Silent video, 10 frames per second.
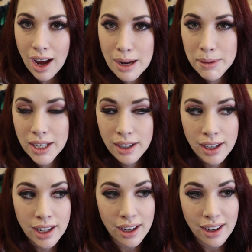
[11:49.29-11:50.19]
I
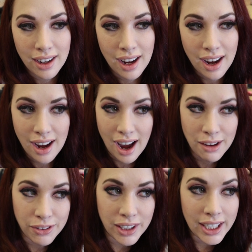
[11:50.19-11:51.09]
mean,
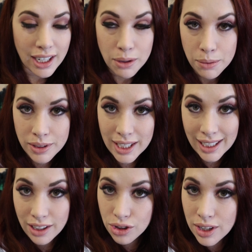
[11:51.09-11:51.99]
I feel like it was
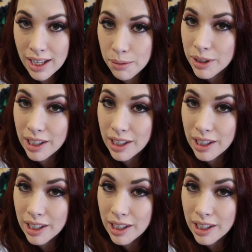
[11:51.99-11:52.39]
like yesterday.